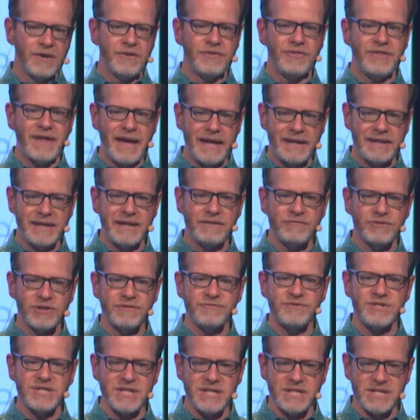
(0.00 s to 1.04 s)
that level
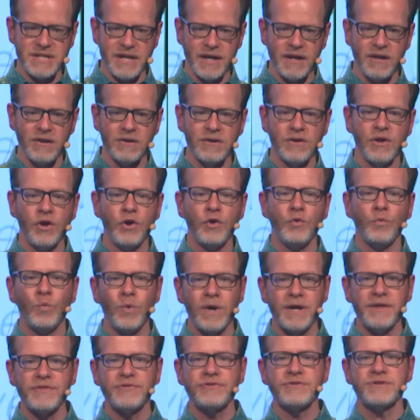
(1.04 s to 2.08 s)
of detail
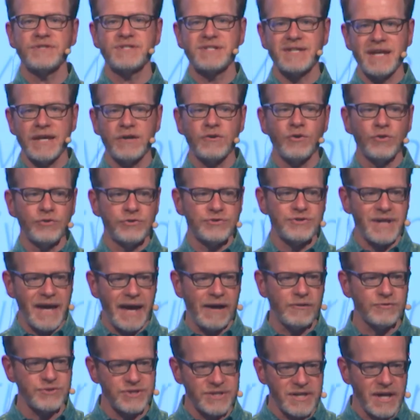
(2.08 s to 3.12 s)
with stakeholders
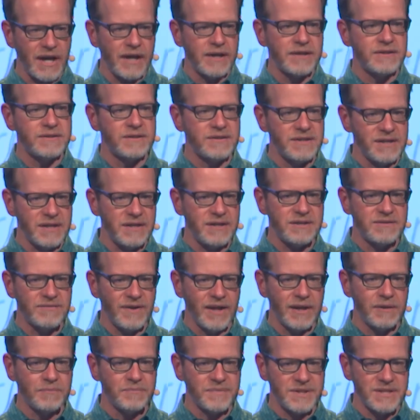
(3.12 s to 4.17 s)
outside the
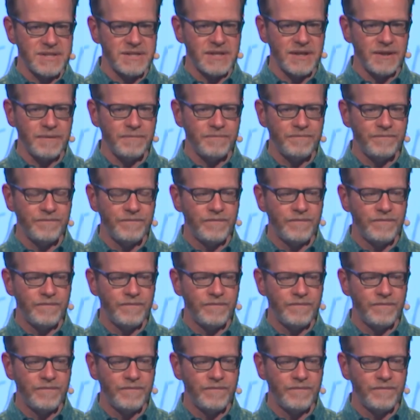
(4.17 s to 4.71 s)
development team.